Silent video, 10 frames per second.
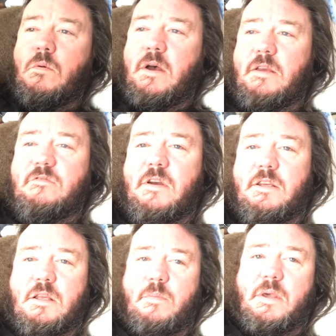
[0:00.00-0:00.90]
to
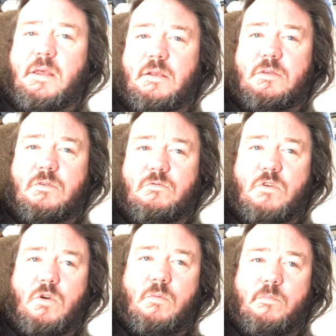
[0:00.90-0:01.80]
rise up against?
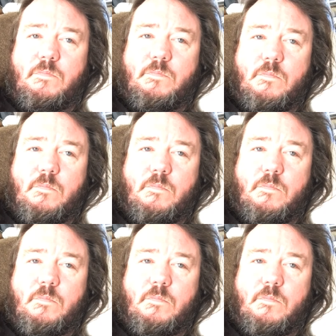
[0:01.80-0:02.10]
Rome?